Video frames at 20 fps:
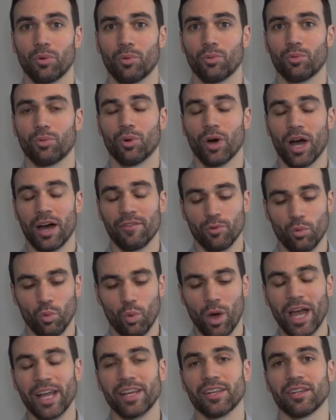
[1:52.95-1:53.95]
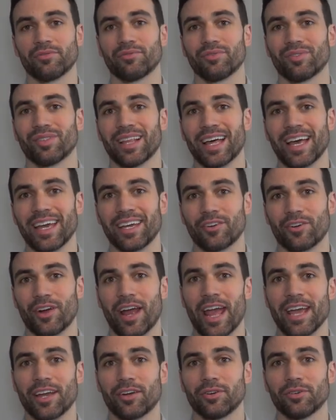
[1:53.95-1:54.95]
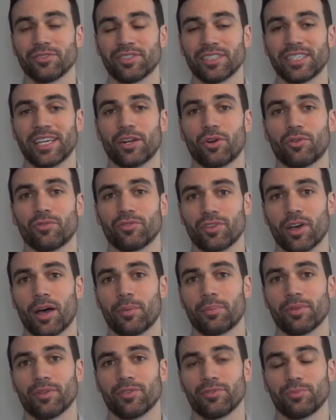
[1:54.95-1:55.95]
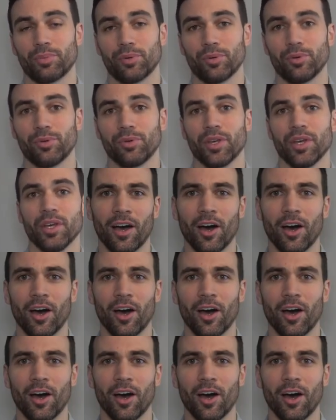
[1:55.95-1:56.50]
will have a wide enough leg or ankle to get over top of this boot.